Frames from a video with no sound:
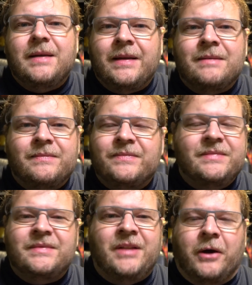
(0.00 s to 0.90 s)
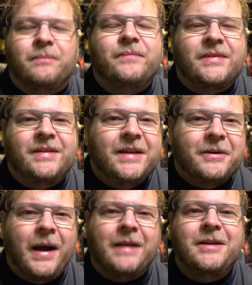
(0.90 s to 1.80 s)
And no,
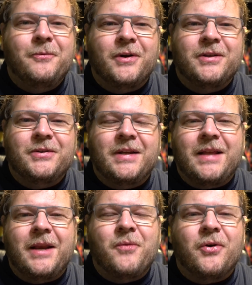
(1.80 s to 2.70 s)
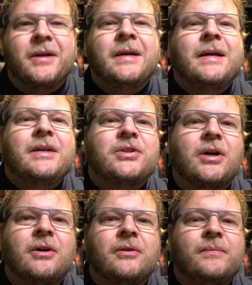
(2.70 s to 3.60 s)
I didn't want to do that anymore.
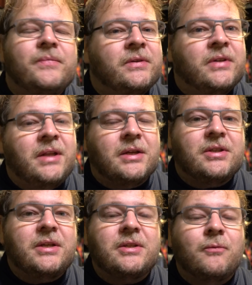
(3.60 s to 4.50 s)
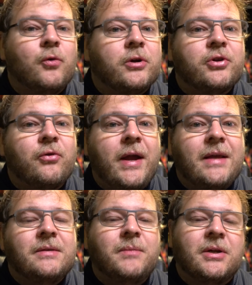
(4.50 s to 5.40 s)
So the NAS system works
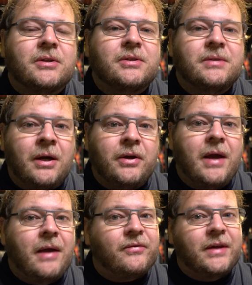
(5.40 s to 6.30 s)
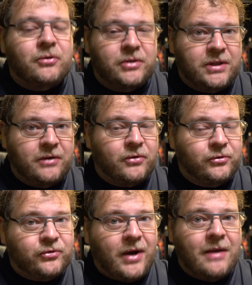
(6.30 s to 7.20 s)
great, because now you have those
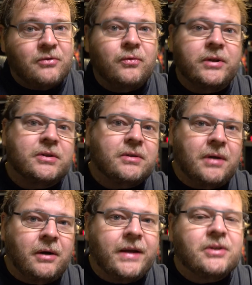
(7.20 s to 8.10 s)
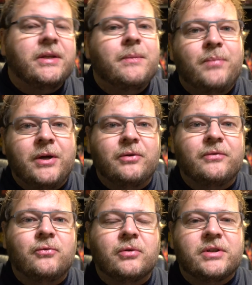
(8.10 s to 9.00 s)
several drives which are actually
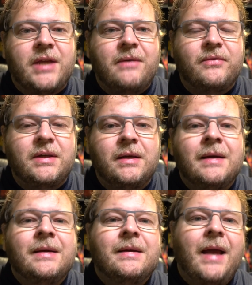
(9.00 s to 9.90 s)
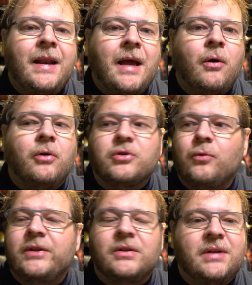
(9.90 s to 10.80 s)
built for safety. And now also
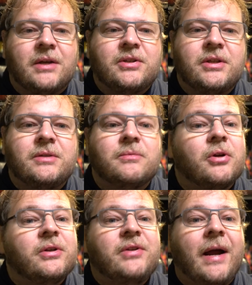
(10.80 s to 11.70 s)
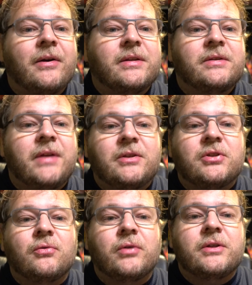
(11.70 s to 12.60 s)
with the DAS system, so the direct attached
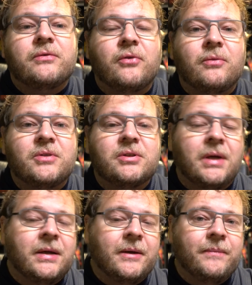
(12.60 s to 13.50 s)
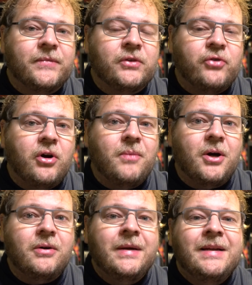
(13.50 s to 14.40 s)
storage from
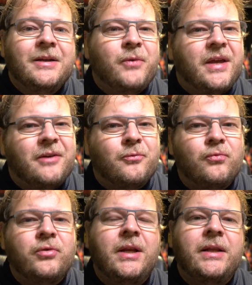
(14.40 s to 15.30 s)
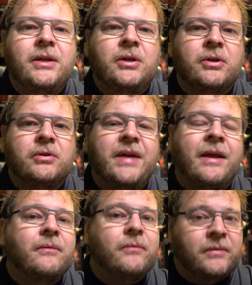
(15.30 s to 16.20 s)
Drobo, we get a really good
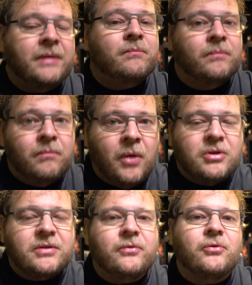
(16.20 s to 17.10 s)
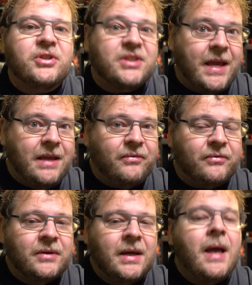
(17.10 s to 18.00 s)
and most of all safe.